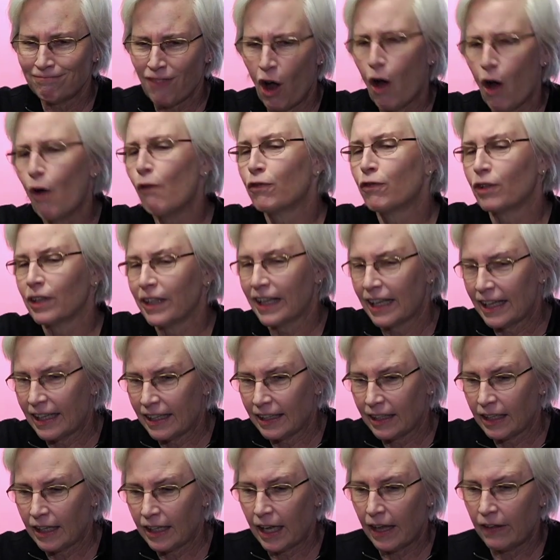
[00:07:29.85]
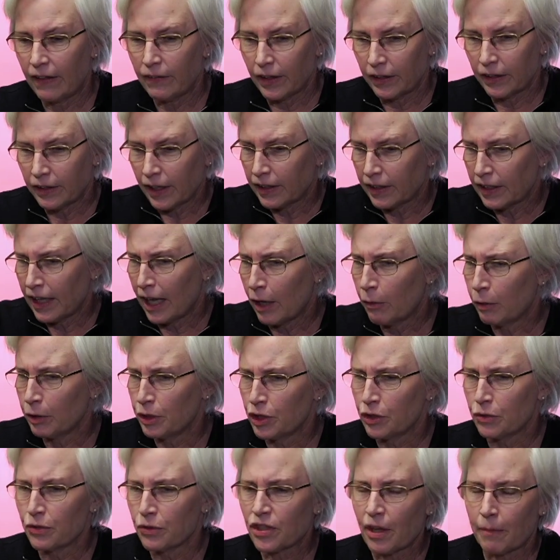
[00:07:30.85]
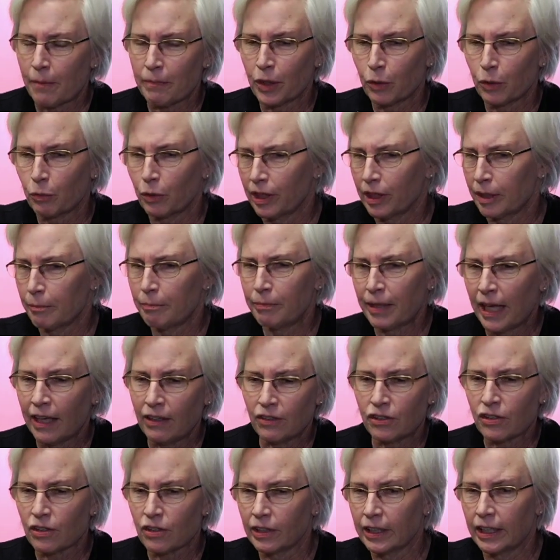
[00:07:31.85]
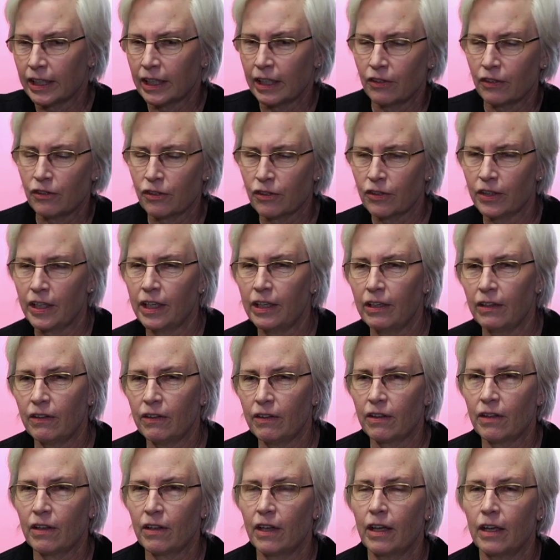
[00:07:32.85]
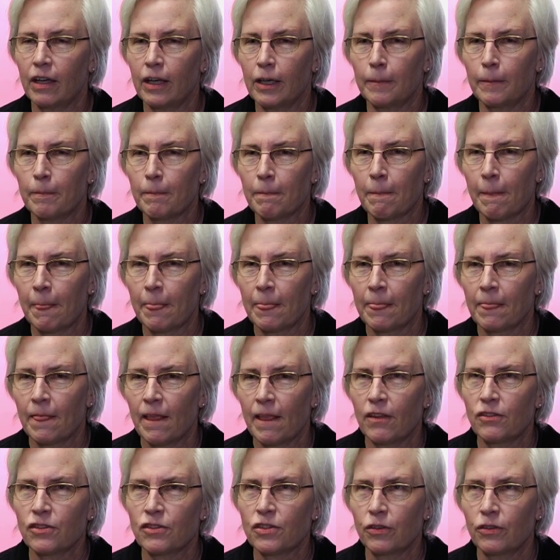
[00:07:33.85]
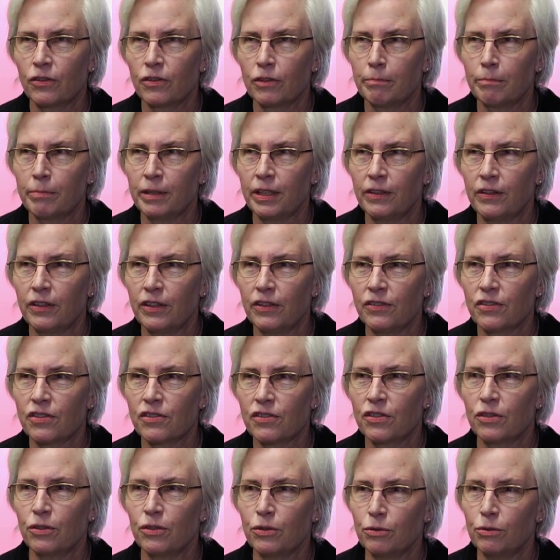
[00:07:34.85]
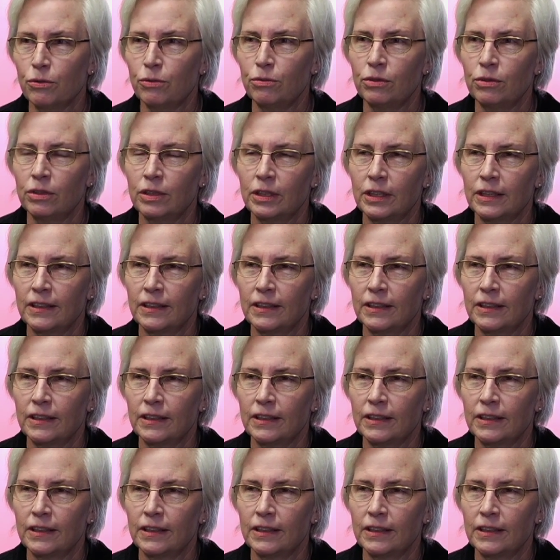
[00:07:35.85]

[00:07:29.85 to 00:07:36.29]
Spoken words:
overlay, and then that they would do something really painterly underneath. And so there'd be these two